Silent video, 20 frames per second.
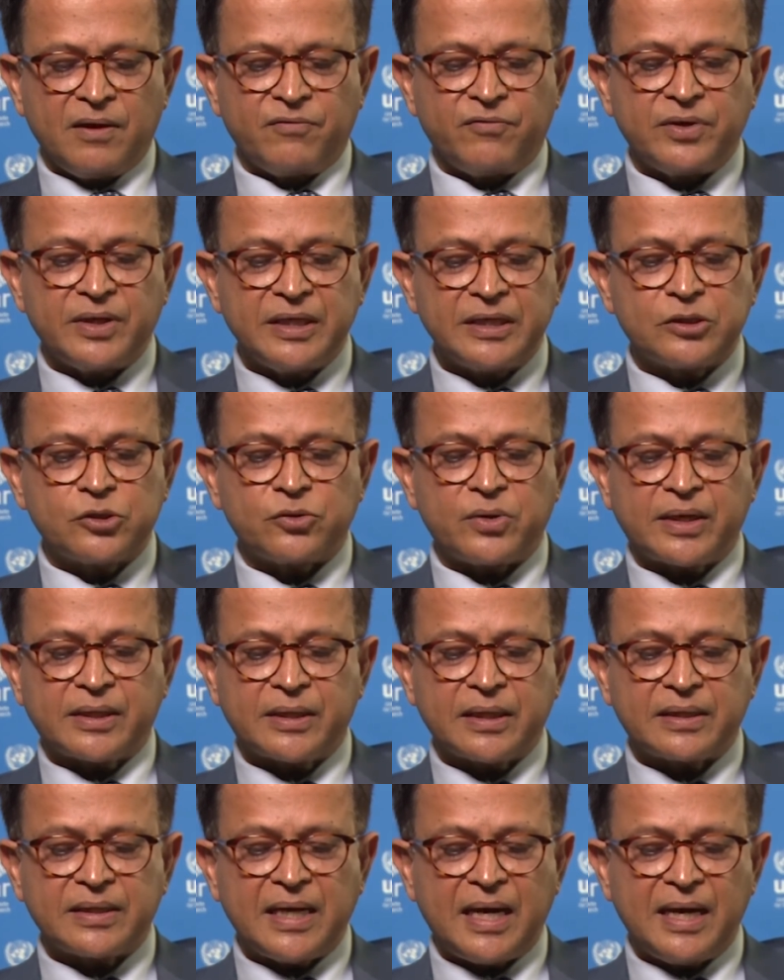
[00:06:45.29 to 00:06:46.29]
We need to
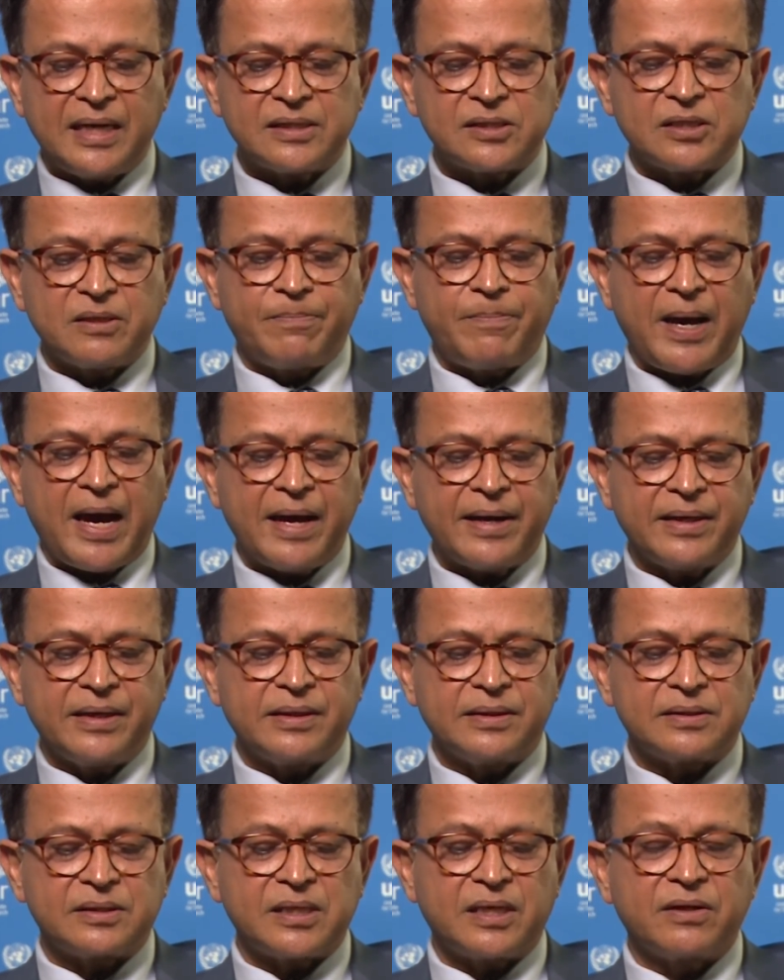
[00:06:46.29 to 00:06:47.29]
recognize the
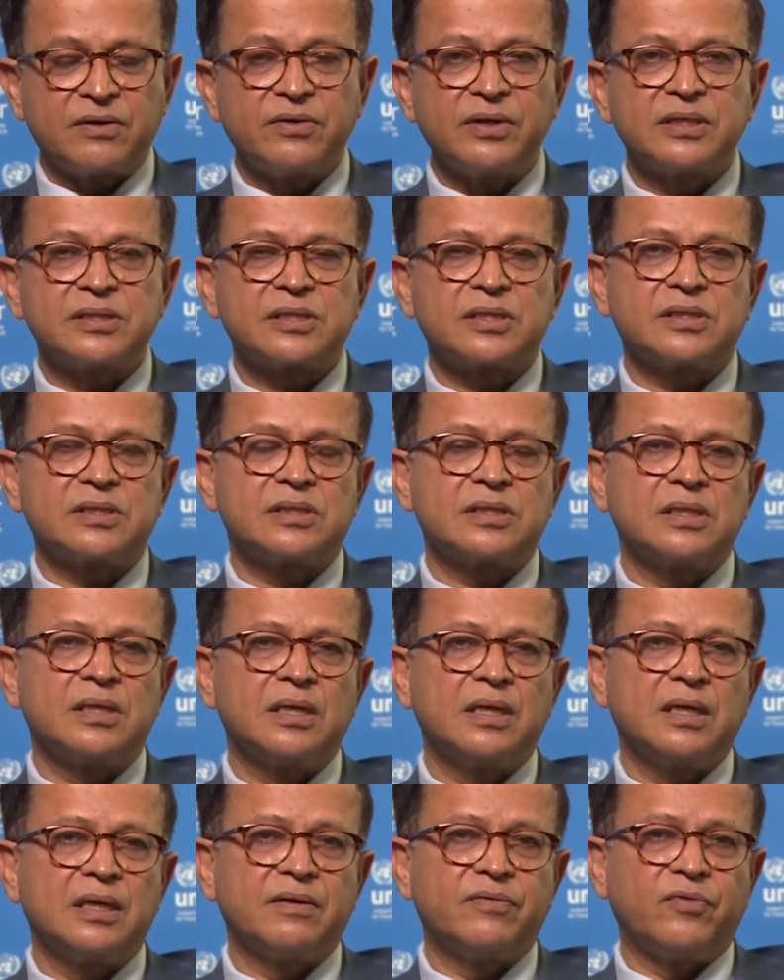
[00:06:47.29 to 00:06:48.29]
barriers and risks
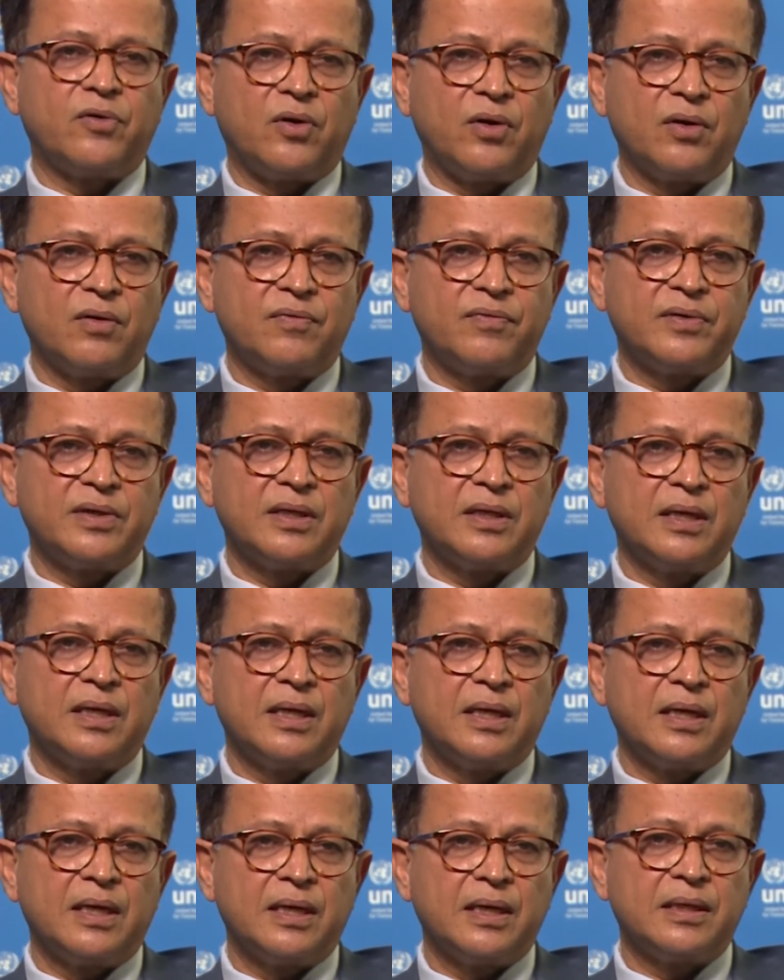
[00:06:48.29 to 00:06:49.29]
involved
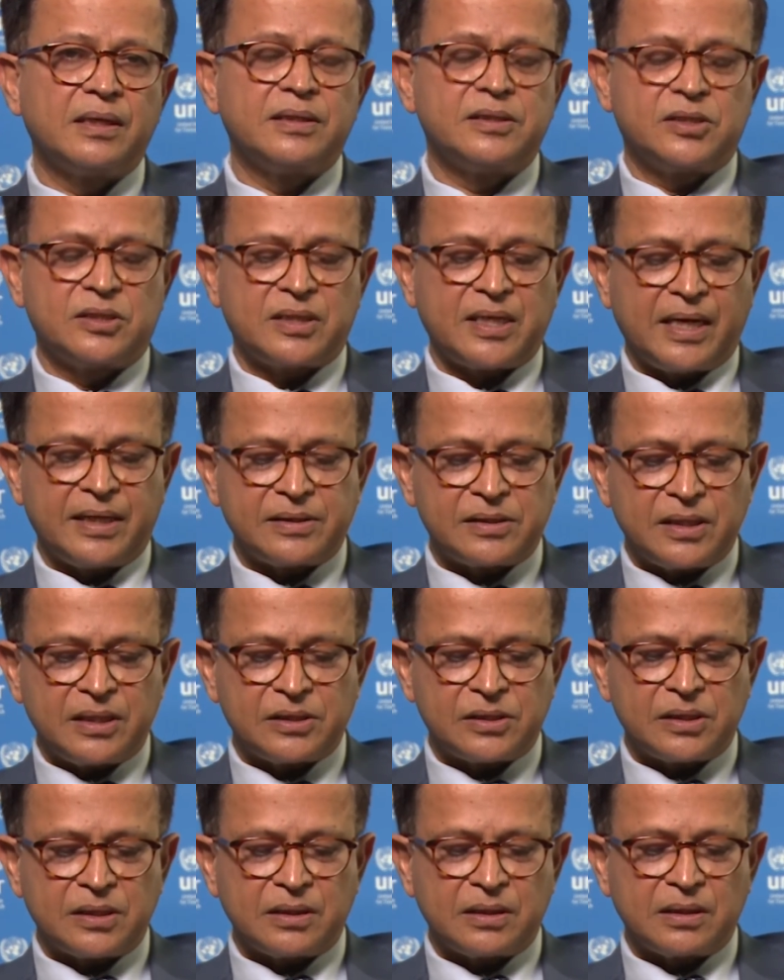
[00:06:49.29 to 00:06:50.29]
in
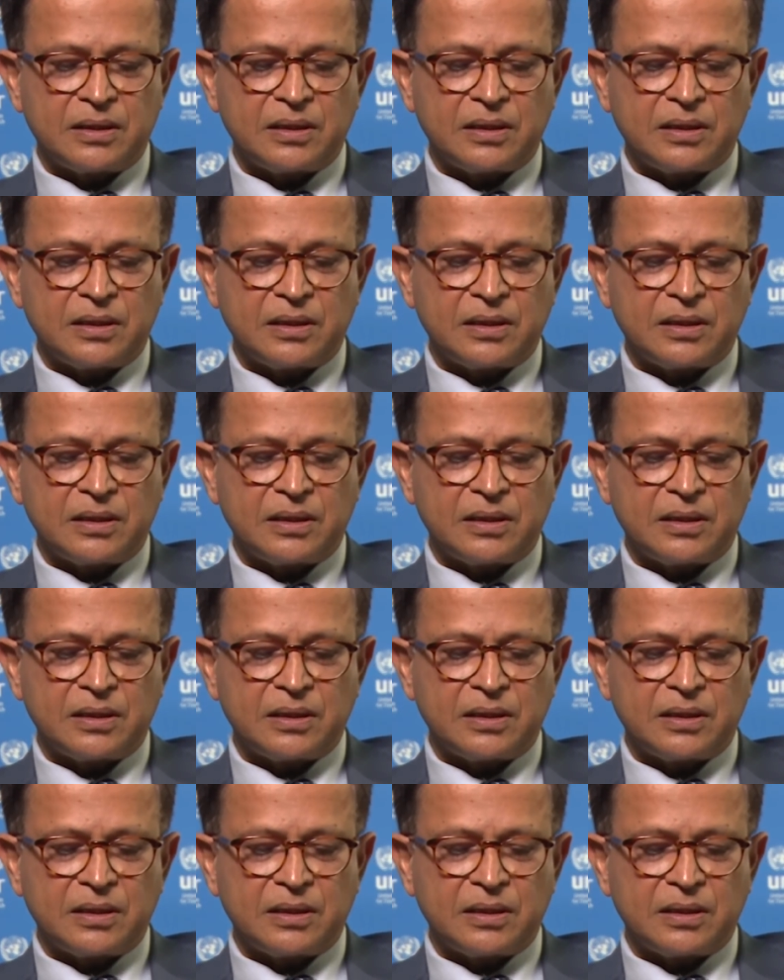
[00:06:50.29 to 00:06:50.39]
digitization,